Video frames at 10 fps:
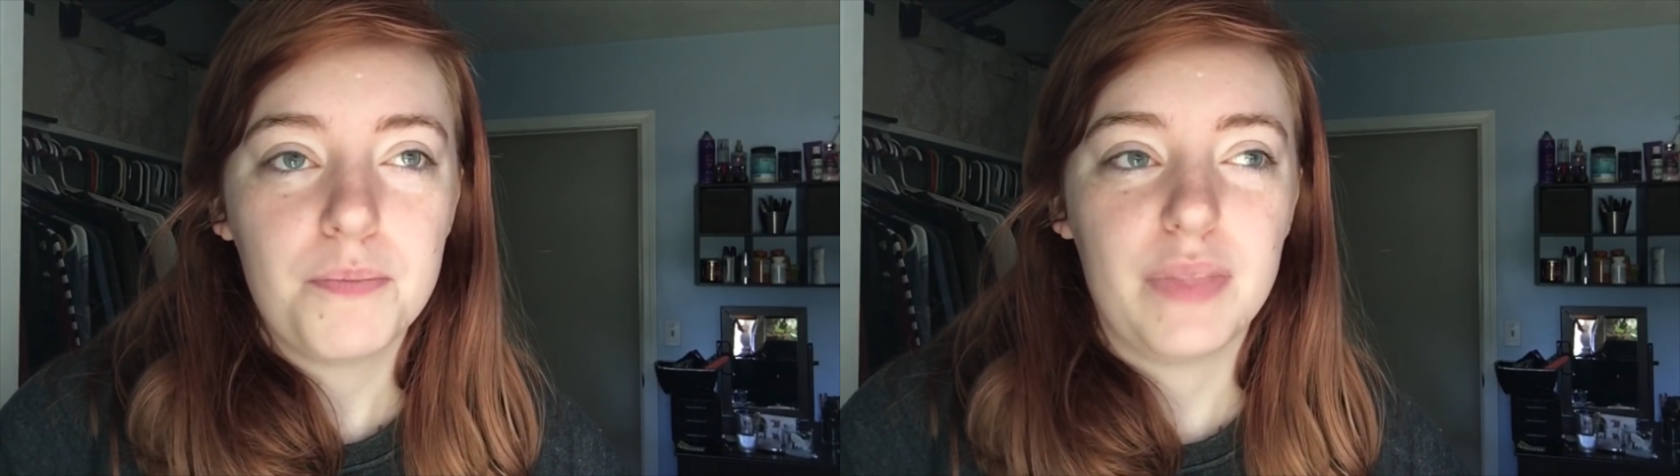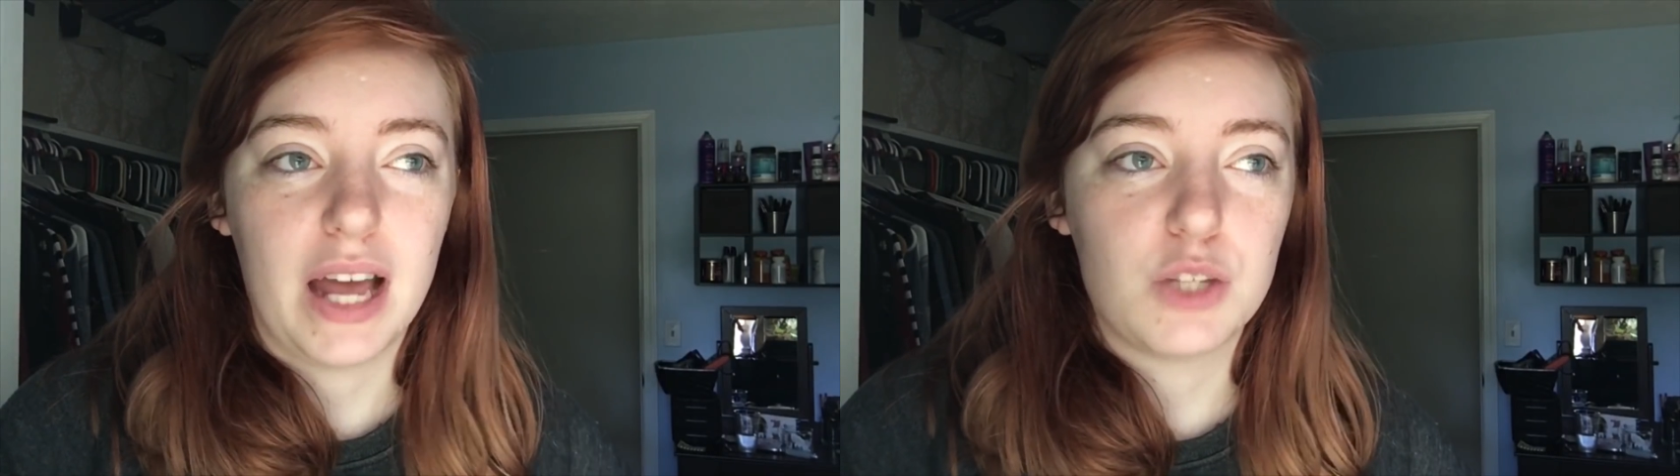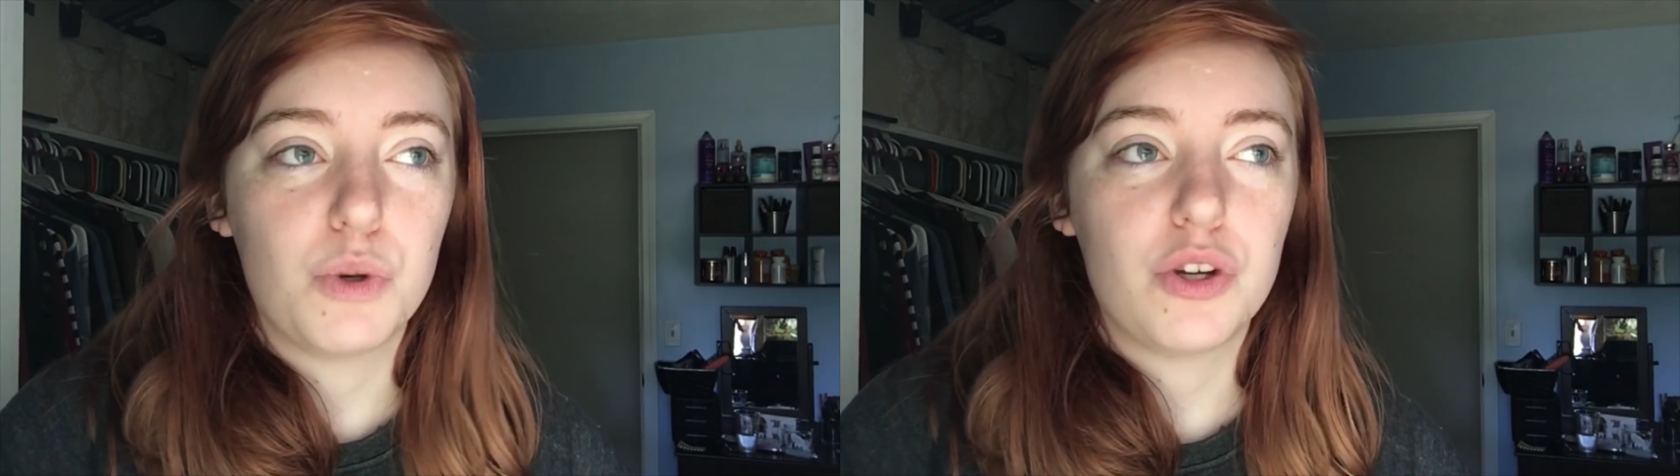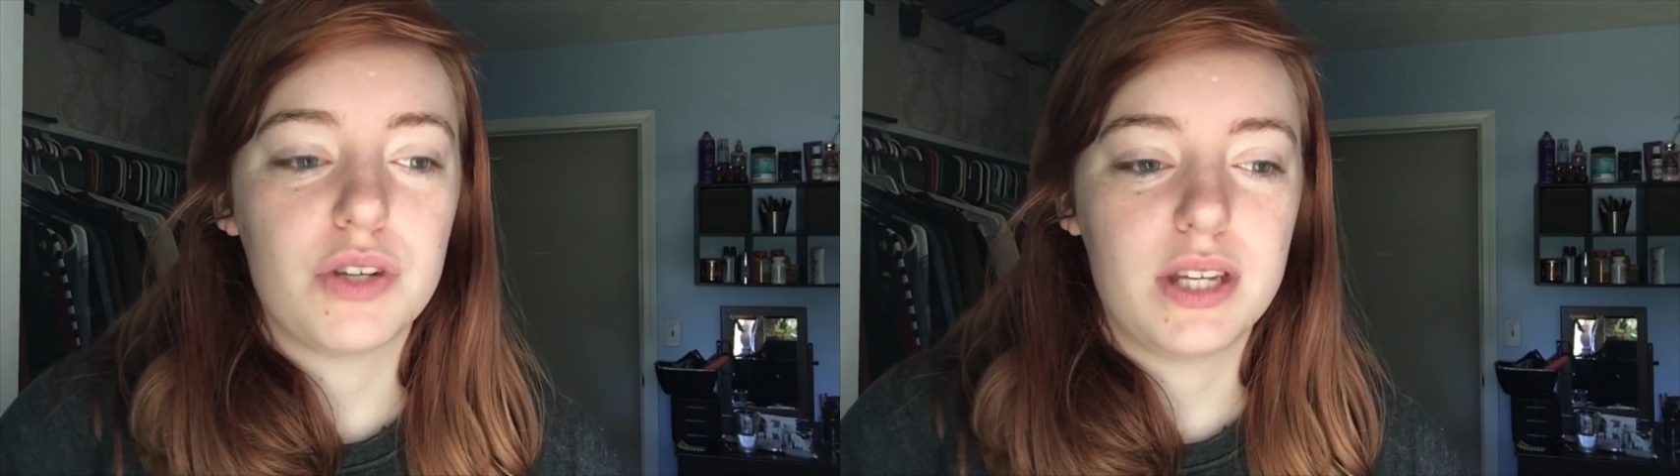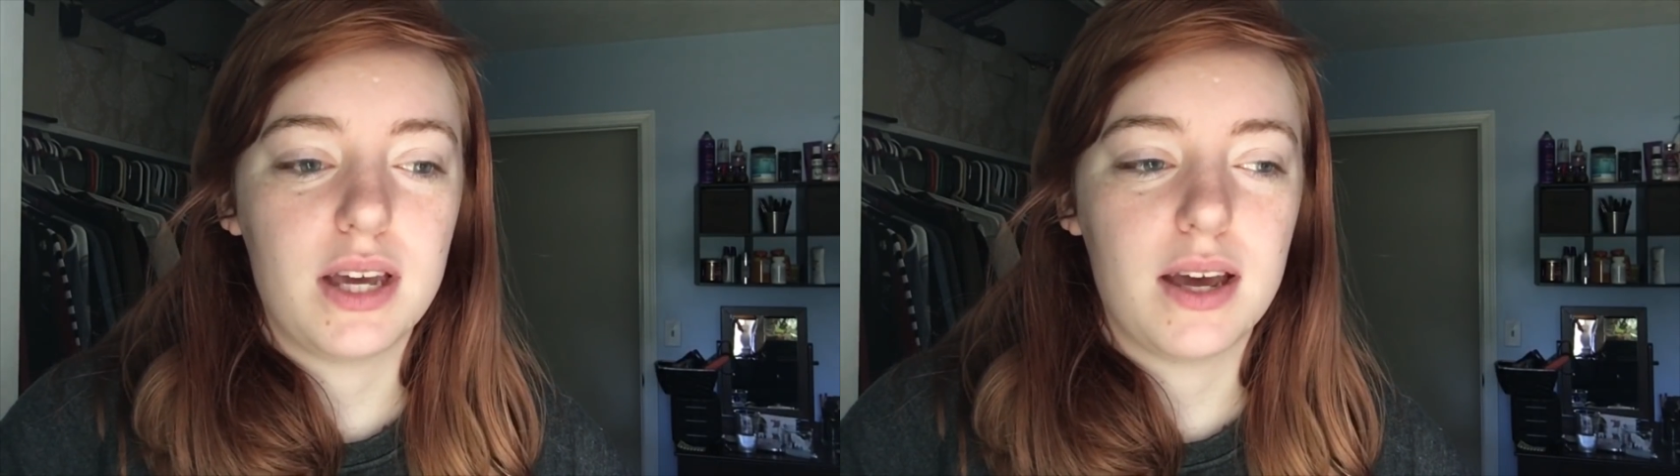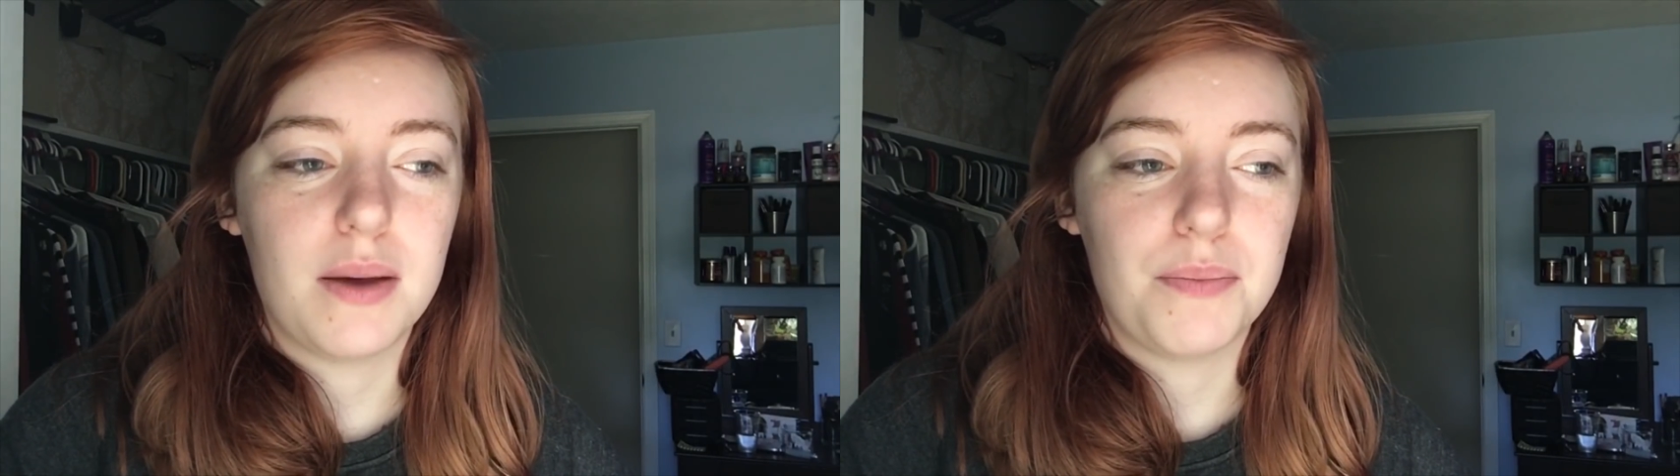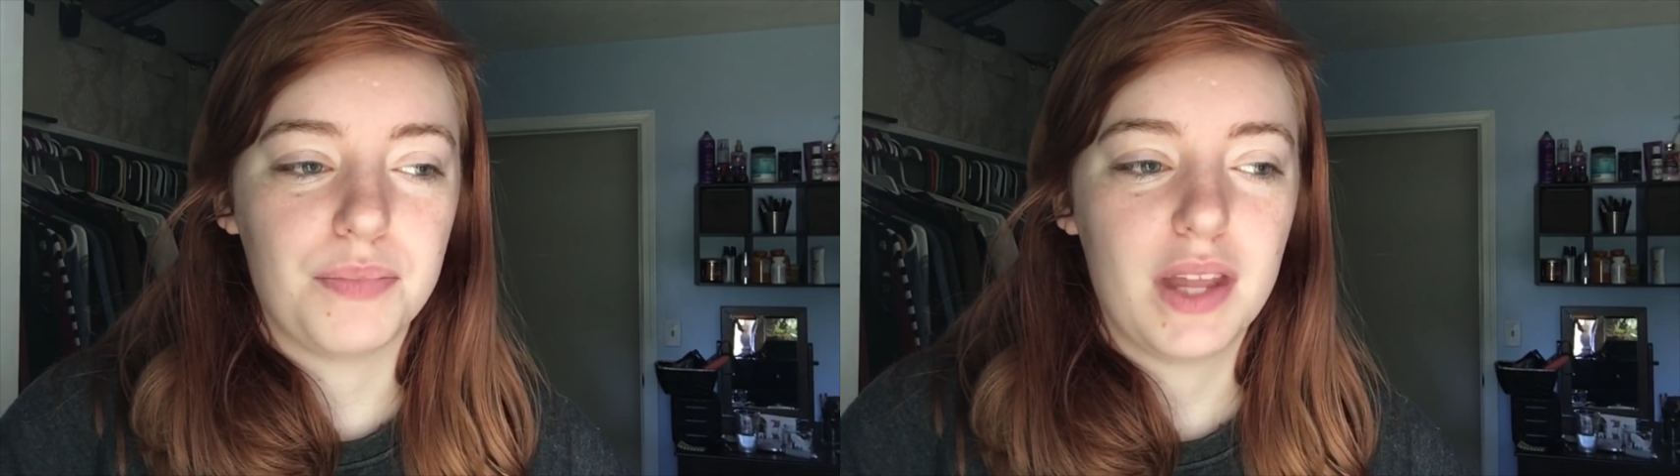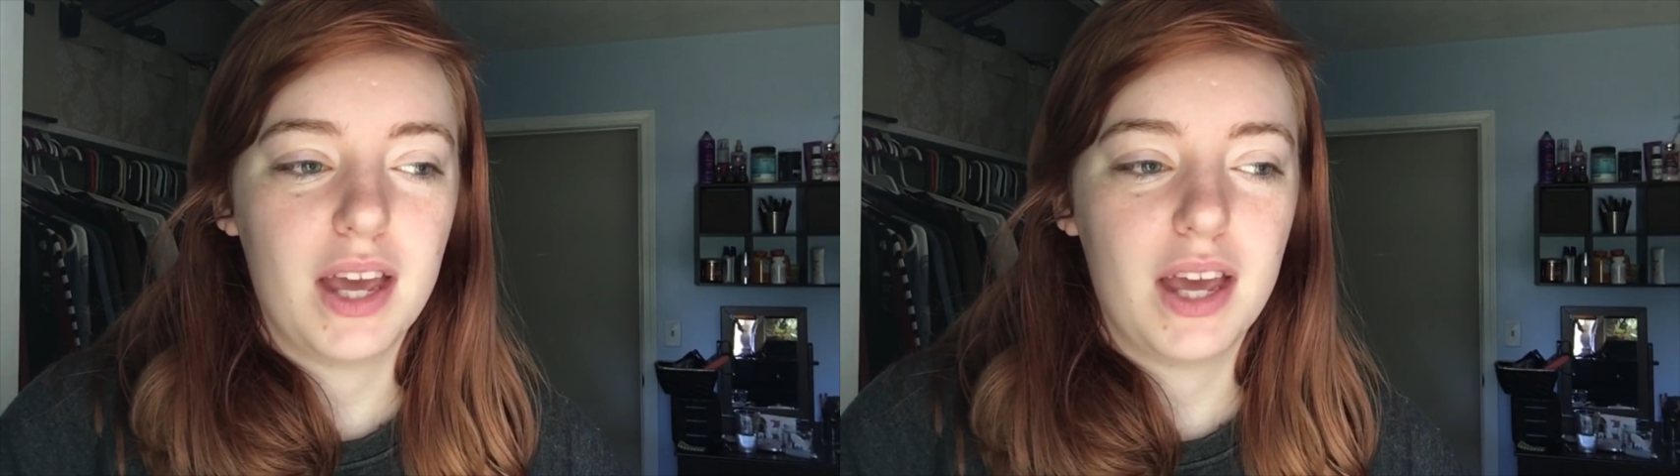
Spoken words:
That's where you'll see him.